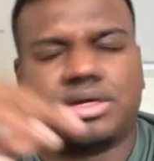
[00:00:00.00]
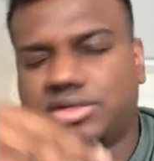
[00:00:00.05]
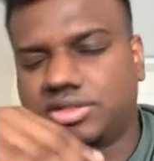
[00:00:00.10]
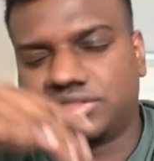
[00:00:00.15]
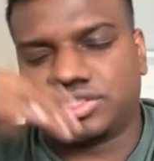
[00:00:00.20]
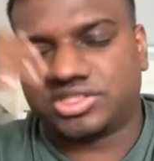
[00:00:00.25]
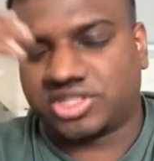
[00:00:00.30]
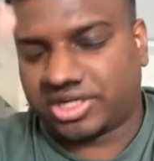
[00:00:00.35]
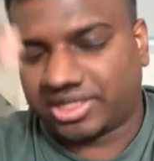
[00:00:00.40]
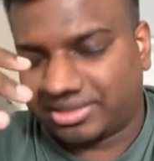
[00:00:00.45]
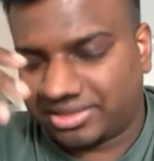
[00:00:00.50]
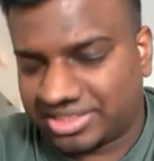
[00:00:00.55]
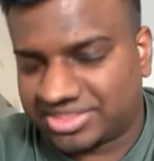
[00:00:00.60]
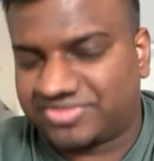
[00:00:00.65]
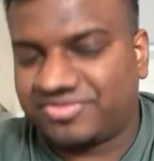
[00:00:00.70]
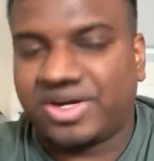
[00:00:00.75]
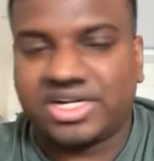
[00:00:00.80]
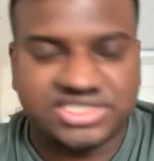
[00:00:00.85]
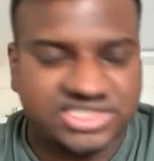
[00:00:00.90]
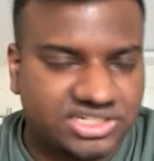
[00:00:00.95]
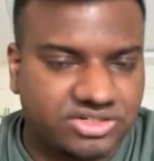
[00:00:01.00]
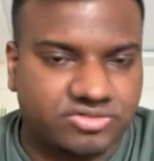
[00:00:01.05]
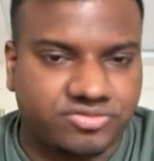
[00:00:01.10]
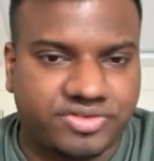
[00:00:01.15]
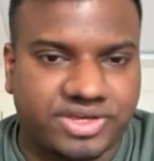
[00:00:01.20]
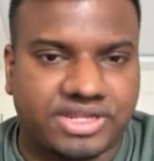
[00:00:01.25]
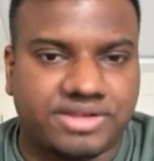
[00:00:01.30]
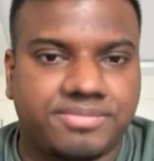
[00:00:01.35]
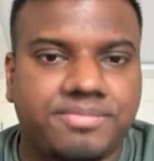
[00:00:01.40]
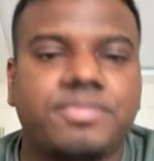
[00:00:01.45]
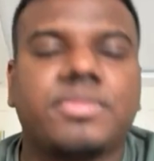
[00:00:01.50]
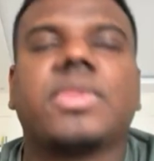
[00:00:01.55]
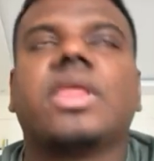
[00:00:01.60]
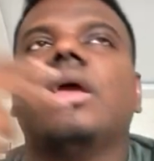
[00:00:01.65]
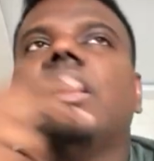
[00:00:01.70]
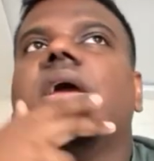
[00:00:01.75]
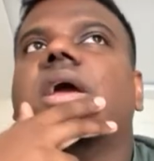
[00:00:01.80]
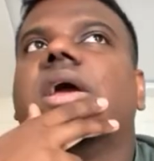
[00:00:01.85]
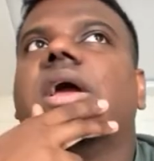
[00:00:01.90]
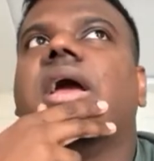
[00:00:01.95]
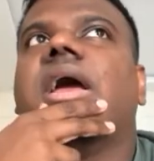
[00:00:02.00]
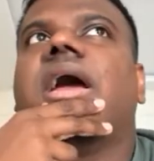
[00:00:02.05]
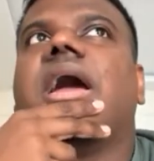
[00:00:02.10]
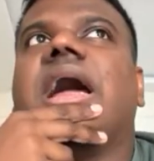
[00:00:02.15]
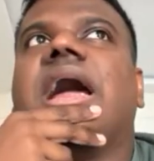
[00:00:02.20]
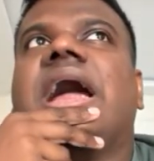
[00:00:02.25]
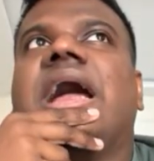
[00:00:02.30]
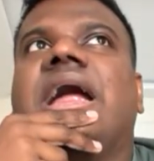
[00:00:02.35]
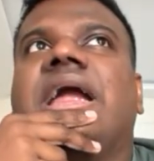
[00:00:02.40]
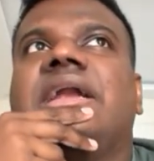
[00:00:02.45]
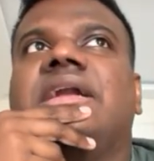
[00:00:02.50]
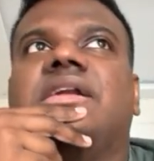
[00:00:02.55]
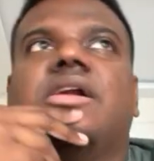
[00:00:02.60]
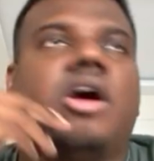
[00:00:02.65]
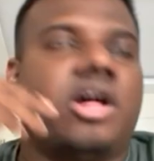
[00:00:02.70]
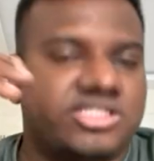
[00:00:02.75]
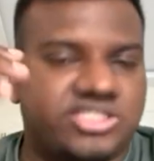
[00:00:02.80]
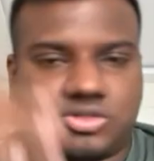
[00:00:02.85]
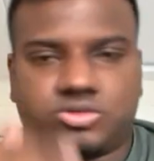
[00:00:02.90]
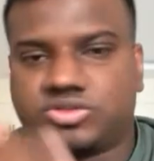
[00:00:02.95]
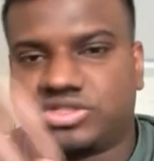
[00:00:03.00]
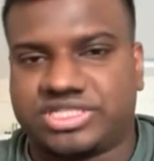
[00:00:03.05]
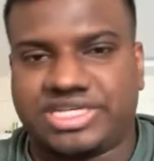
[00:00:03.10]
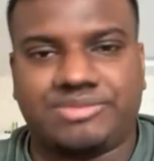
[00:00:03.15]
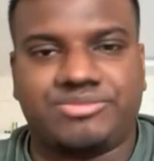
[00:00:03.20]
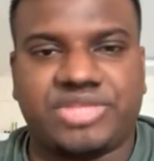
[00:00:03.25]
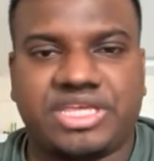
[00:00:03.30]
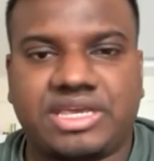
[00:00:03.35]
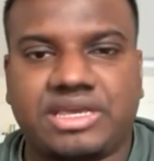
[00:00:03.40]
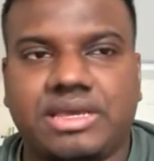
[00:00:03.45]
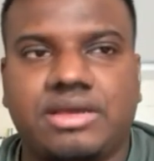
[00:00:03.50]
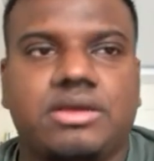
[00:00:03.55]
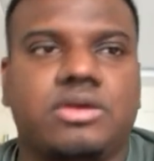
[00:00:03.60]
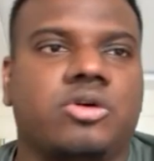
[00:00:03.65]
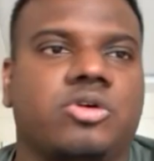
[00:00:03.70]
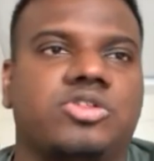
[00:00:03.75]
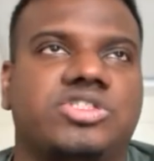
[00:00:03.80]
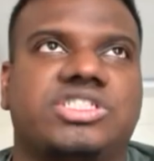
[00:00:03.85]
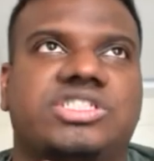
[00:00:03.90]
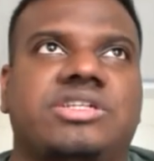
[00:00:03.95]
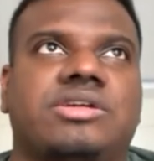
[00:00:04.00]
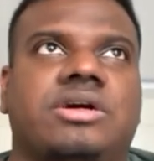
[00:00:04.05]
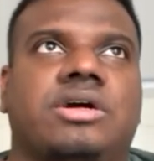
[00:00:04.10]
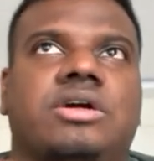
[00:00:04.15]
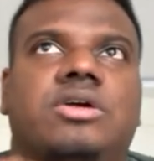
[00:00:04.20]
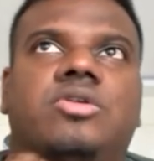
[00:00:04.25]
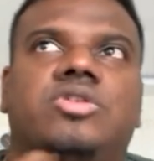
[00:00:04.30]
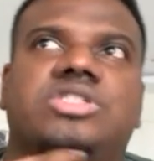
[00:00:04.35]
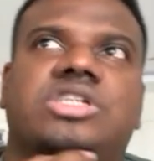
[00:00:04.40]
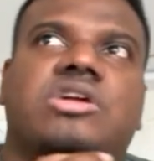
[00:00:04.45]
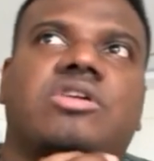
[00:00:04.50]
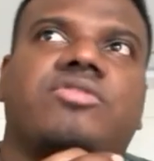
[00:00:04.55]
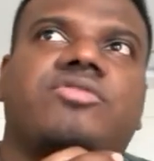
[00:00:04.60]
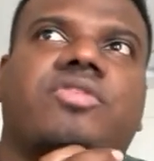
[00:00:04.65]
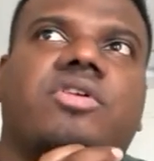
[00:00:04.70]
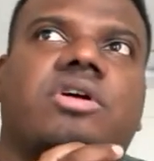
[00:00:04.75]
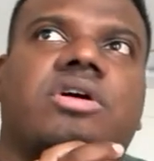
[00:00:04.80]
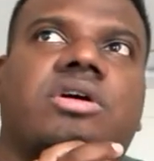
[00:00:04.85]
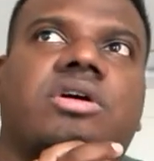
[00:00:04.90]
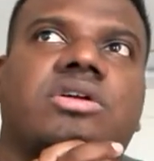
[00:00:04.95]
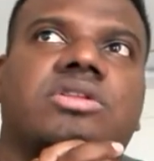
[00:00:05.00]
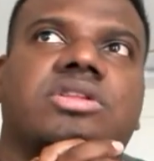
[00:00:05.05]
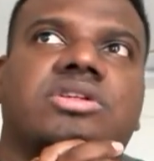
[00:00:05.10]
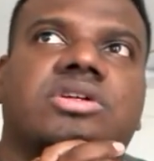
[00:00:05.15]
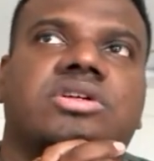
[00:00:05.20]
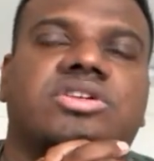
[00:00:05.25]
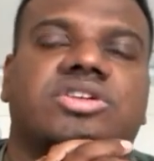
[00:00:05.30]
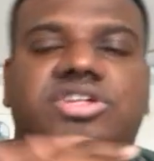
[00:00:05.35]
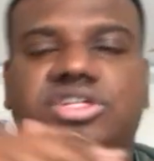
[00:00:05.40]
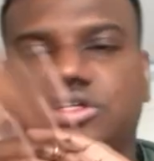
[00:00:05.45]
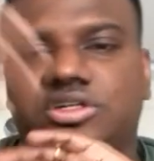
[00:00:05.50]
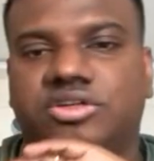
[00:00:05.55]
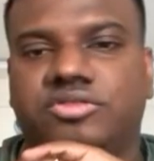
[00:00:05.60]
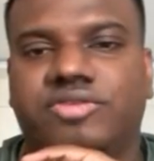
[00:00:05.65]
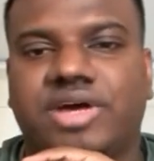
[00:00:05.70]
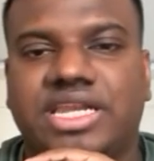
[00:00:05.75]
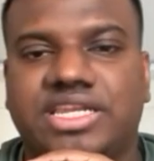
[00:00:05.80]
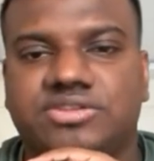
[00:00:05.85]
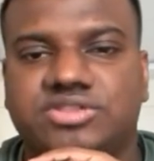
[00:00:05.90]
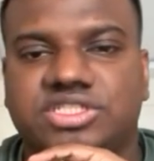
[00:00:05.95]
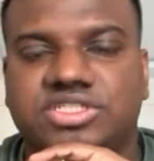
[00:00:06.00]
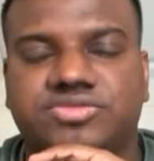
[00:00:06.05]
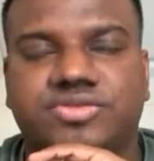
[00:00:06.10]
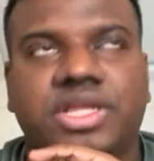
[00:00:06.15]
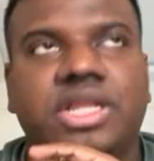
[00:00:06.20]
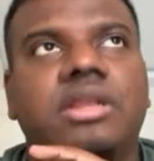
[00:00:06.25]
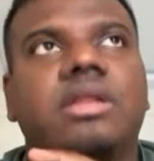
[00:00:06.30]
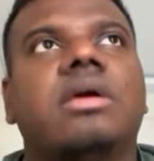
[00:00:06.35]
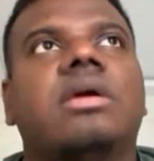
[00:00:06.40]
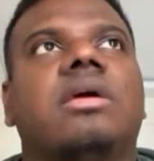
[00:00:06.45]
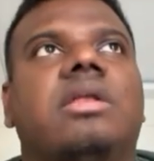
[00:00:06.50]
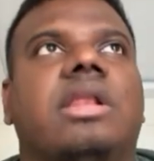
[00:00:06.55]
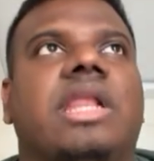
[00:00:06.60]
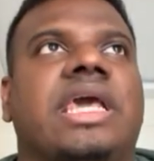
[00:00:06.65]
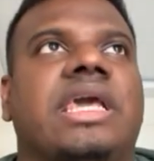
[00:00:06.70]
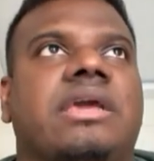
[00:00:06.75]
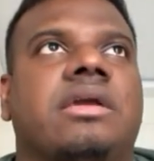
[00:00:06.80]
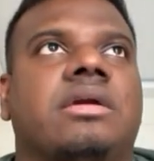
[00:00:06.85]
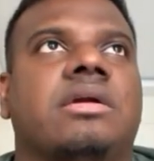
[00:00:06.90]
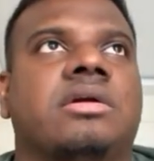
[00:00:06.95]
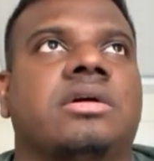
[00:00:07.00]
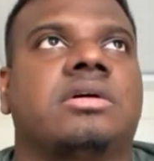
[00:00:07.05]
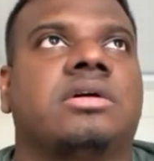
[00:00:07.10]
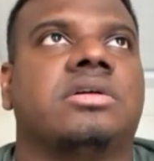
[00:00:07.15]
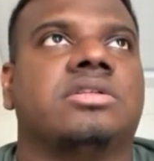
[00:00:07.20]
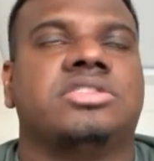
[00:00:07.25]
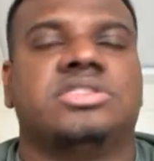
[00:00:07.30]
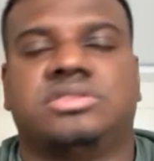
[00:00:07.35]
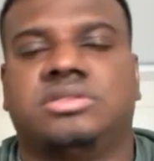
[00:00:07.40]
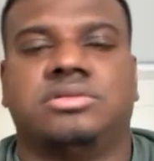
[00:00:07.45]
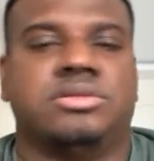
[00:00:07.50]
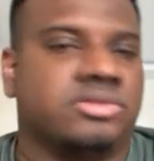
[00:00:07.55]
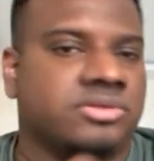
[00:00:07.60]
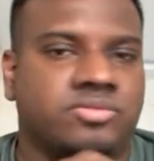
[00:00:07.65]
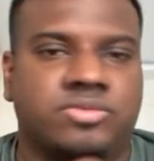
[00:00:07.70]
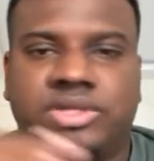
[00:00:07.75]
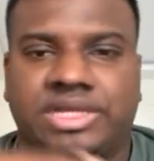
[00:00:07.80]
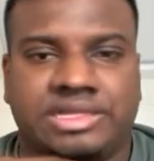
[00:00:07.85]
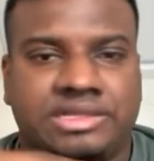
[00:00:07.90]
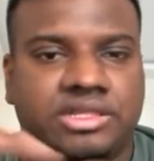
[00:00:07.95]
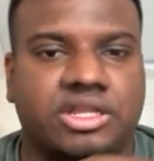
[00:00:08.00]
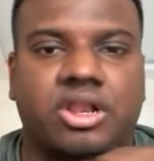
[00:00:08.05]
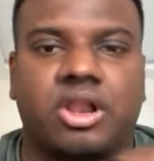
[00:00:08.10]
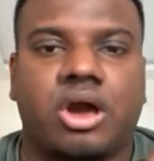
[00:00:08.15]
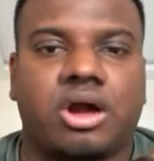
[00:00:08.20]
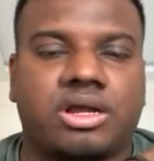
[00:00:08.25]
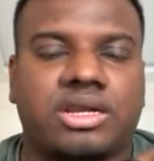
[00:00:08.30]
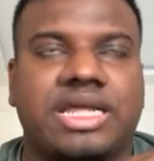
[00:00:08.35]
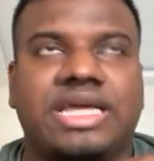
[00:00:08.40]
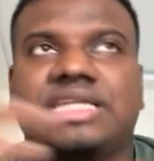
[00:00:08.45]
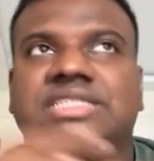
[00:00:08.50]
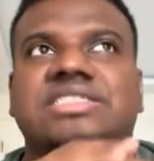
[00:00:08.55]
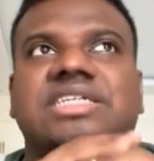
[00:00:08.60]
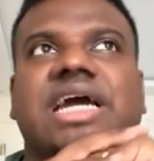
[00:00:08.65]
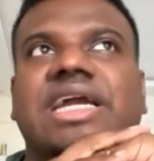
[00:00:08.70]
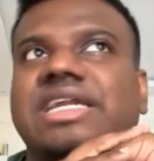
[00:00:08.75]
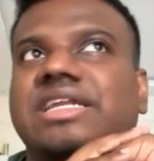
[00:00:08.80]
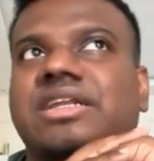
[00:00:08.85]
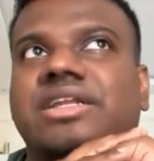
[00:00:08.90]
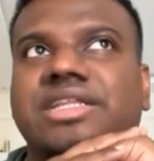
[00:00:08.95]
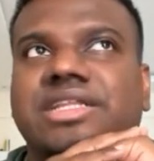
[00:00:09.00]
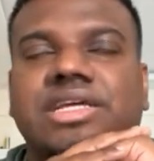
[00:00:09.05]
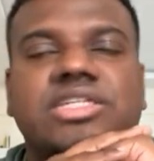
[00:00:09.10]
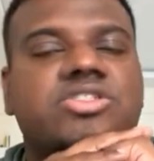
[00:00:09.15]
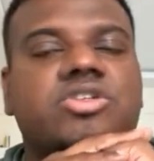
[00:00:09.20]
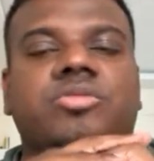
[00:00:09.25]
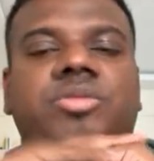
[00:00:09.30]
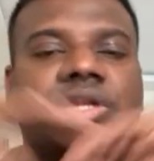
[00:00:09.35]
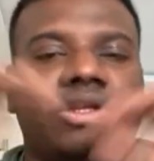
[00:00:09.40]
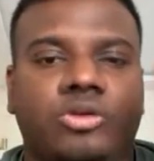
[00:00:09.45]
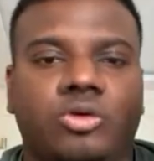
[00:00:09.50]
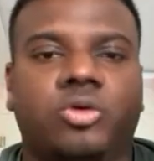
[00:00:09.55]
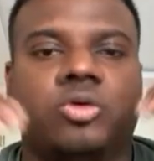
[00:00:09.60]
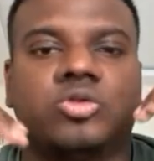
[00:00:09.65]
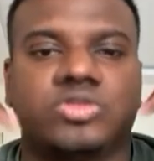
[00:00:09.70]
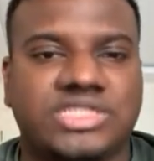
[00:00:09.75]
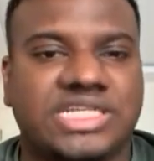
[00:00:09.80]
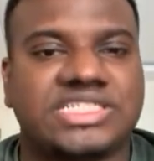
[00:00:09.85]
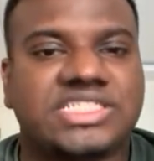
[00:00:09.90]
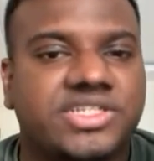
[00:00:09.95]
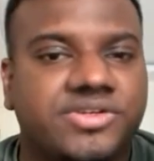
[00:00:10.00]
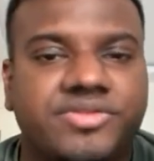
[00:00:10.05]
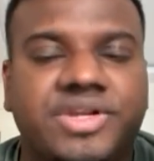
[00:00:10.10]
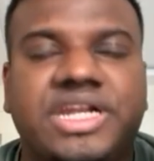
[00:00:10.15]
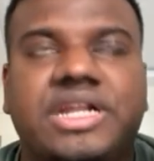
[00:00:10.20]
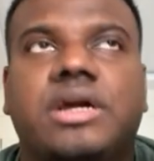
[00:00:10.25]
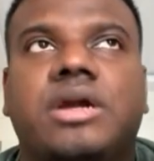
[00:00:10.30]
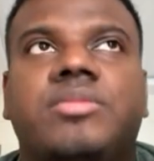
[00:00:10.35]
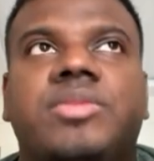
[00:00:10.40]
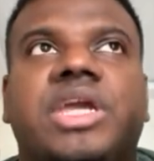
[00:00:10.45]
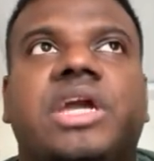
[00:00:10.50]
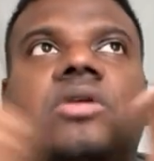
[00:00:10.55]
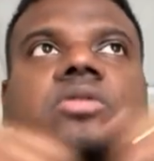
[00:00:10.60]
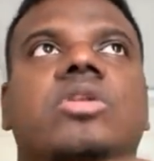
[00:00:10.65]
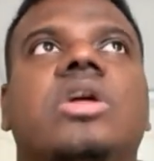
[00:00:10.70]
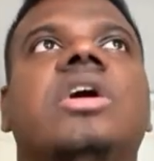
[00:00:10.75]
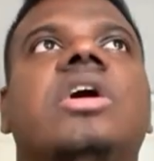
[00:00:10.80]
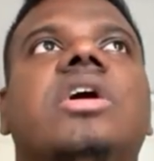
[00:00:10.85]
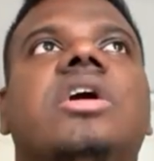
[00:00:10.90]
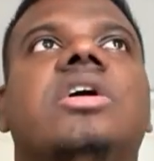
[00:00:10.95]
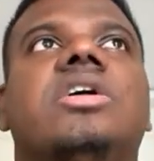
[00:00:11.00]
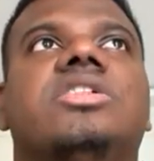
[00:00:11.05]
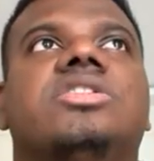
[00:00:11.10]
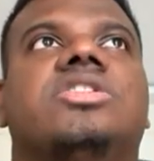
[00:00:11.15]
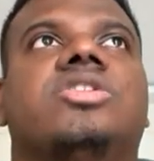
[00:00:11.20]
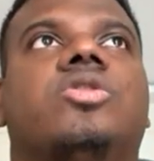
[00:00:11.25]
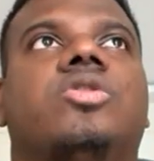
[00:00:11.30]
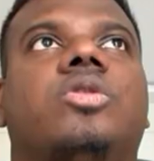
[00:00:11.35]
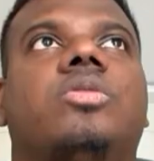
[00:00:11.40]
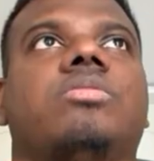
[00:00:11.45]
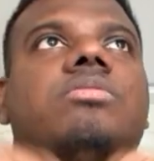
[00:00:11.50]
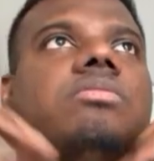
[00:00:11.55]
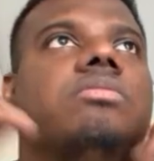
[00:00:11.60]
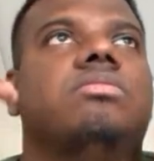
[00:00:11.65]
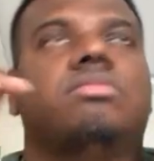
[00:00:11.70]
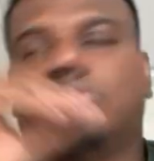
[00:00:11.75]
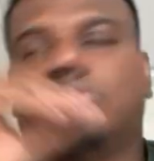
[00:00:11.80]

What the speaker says: sorry, this function to fail. And also same thing goes around for the return values as well. Like in the log lines, ideally there should be no sensitive data coming out. So